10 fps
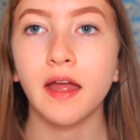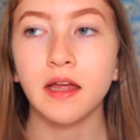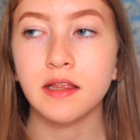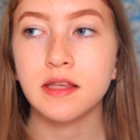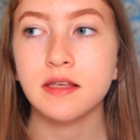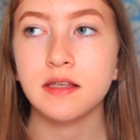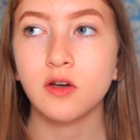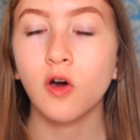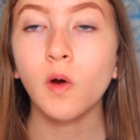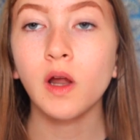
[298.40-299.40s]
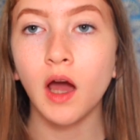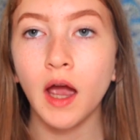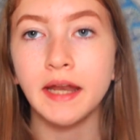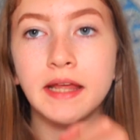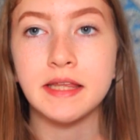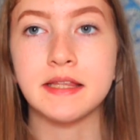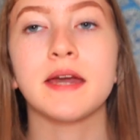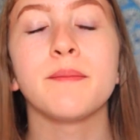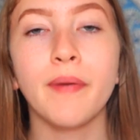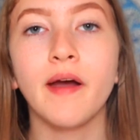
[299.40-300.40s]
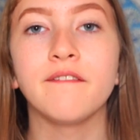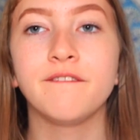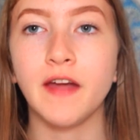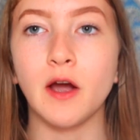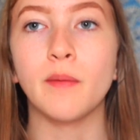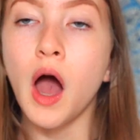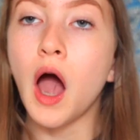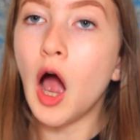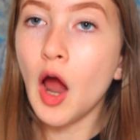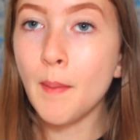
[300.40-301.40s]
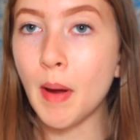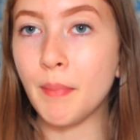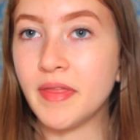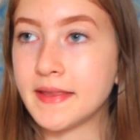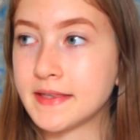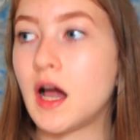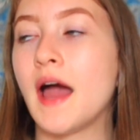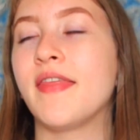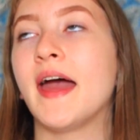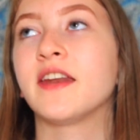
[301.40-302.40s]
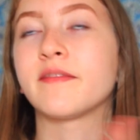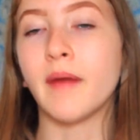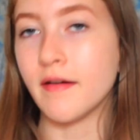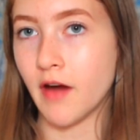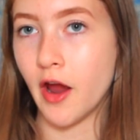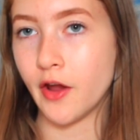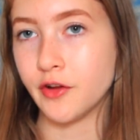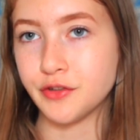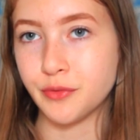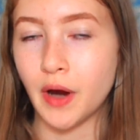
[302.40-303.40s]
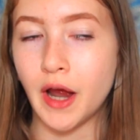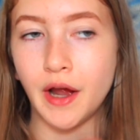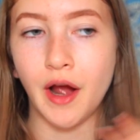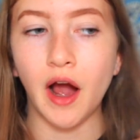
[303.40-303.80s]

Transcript: it's Coraline is a Tim Burton film. I remember this guy at the end of my road where